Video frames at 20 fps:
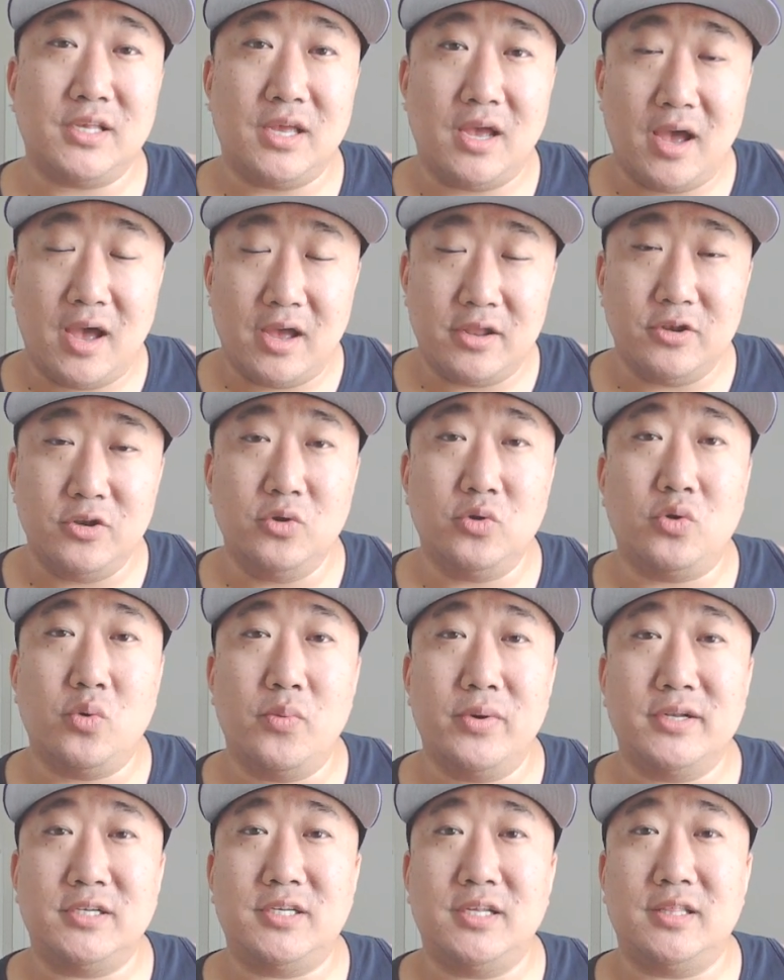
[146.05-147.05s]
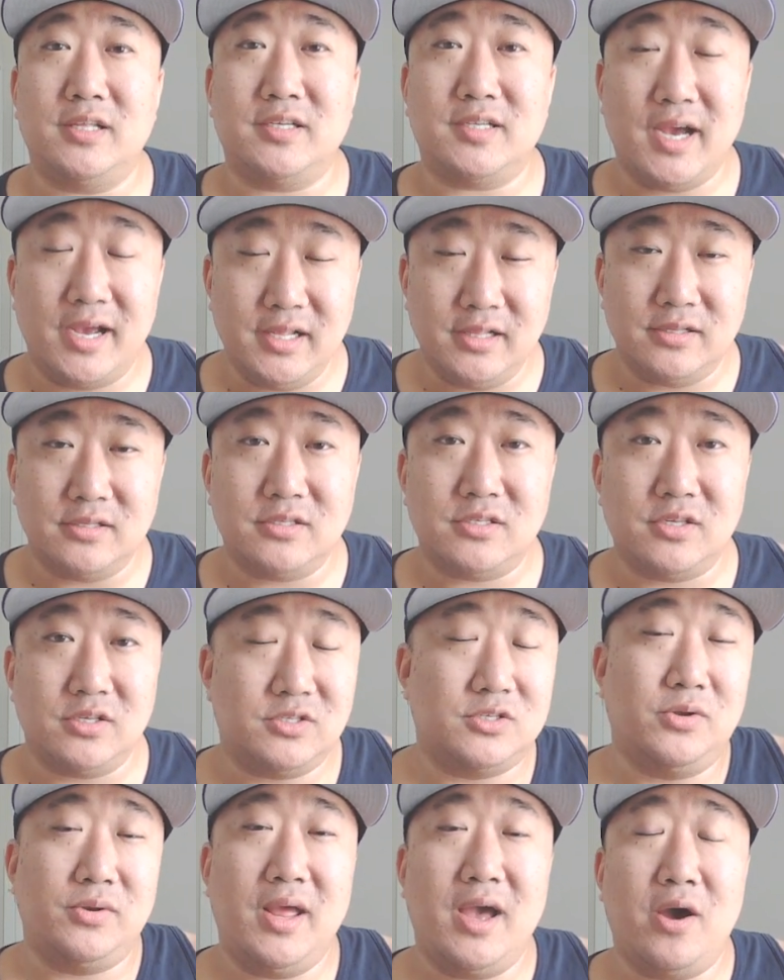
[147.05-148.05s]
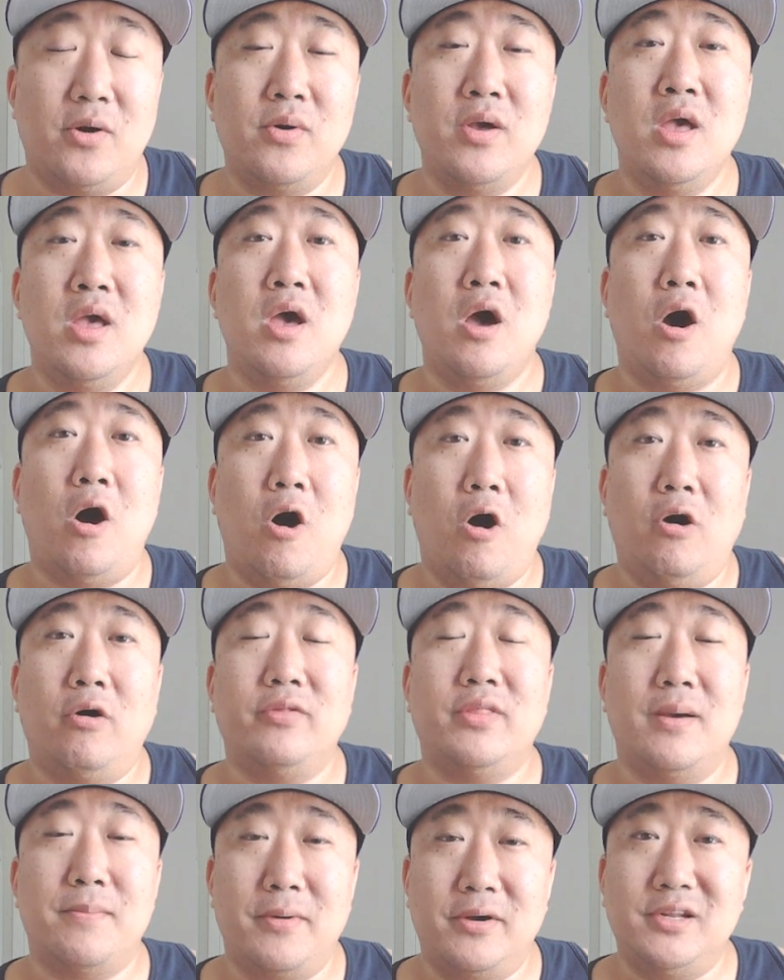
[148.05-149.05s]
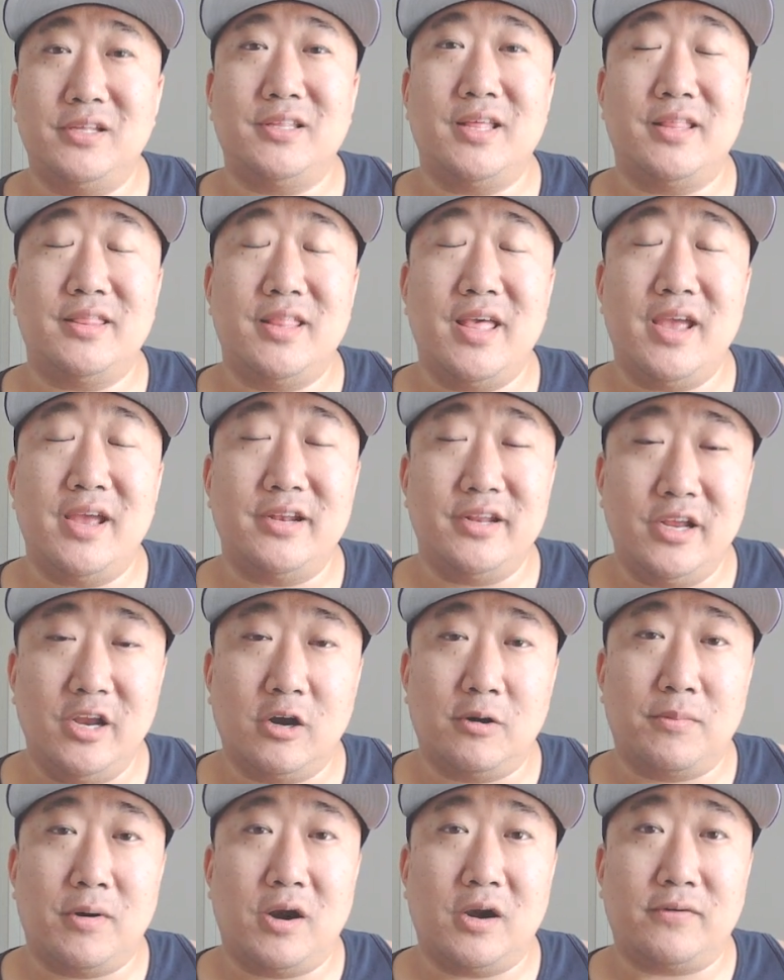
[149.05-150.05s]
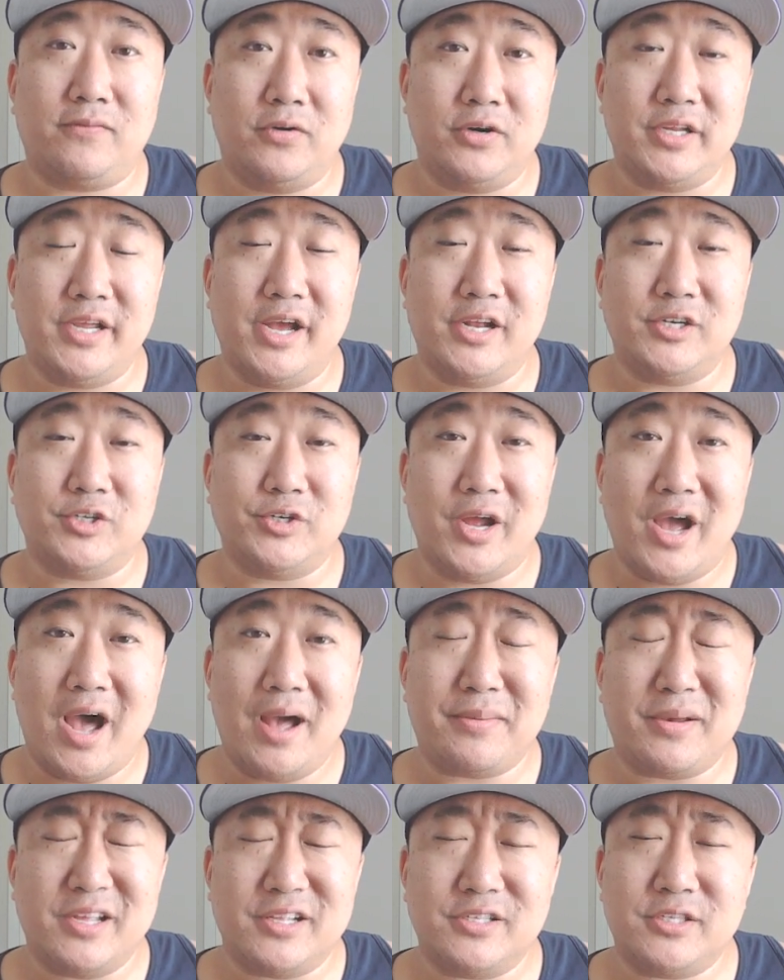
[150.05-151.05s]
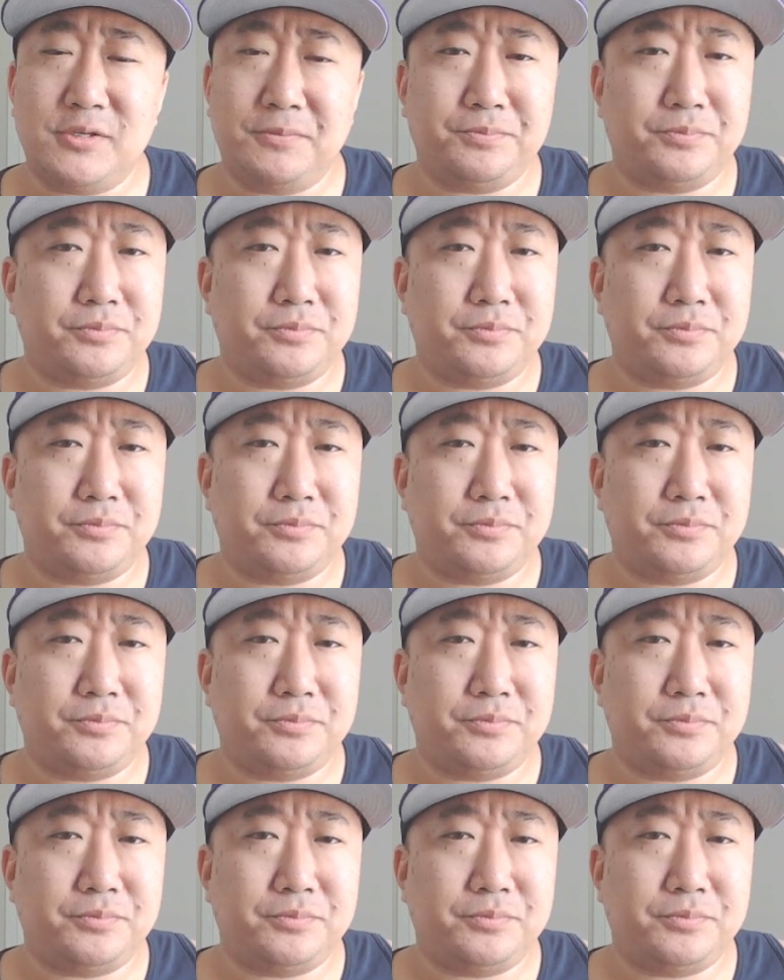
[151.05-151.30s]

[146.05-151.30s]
Nuke went to the Titans, so now all that money that they had earmarked for DeAndre Hopkins,